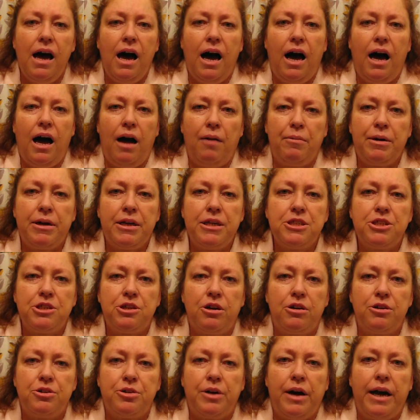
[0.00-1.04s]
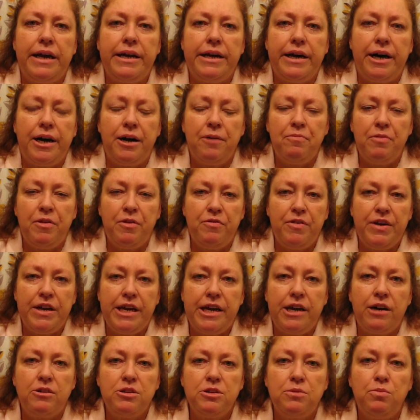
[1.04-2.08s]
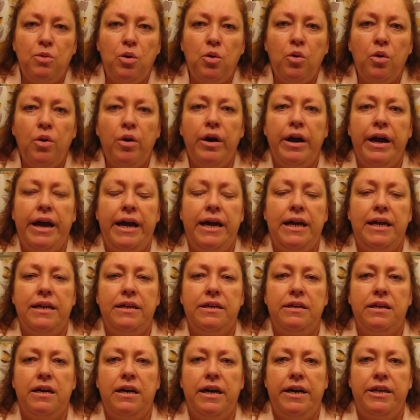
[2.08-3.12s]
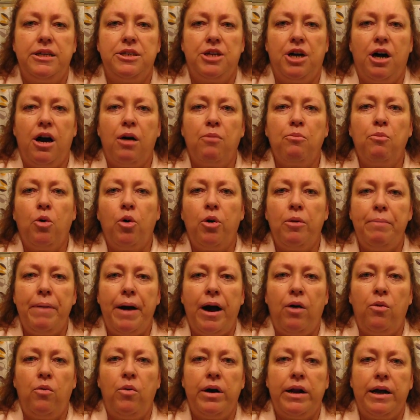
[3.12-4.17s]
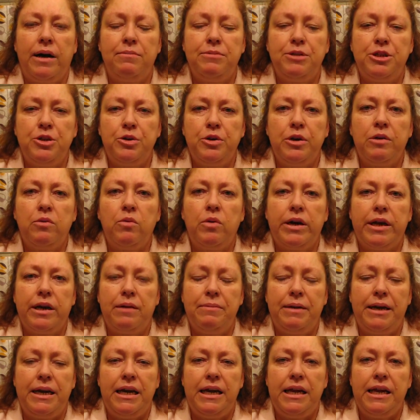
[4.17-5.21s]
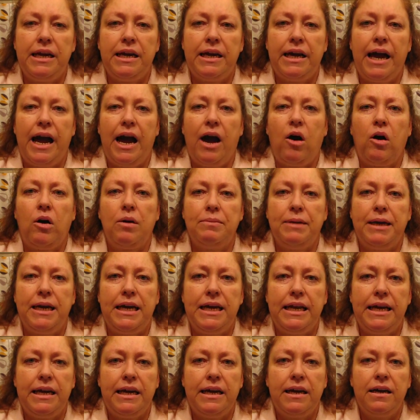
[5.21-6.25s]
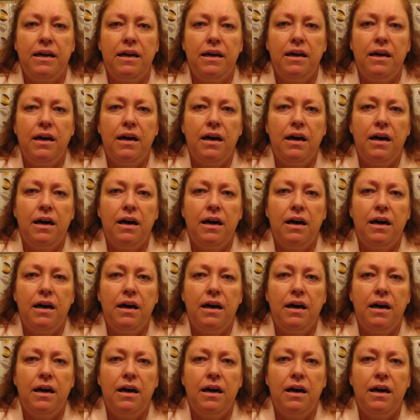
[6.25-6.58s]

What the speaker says: I'm going to start trying to up the videos more and talk more about what I'm doing, what I'm eating, how I'm eating.